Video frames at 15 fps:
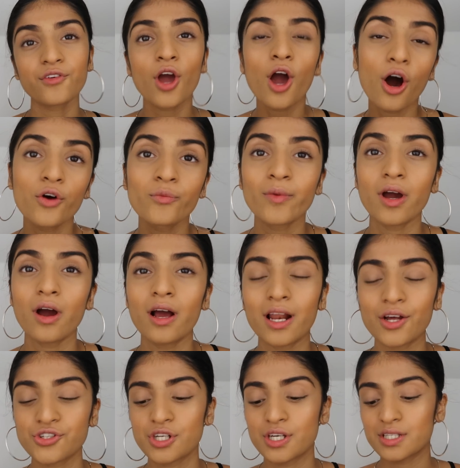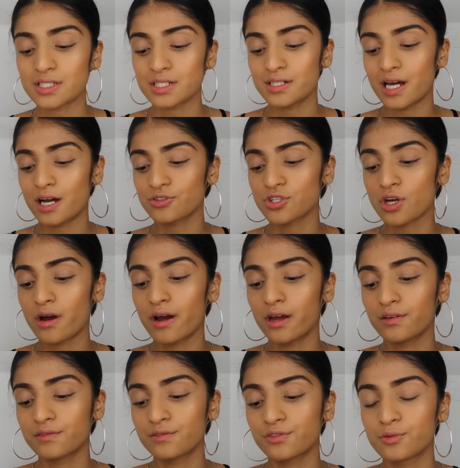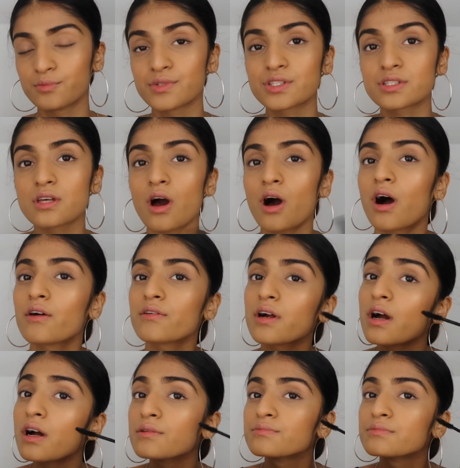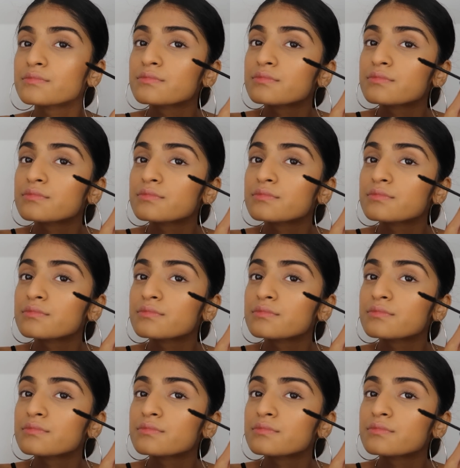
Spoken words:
I've curled my eyelashes and now time for mascara.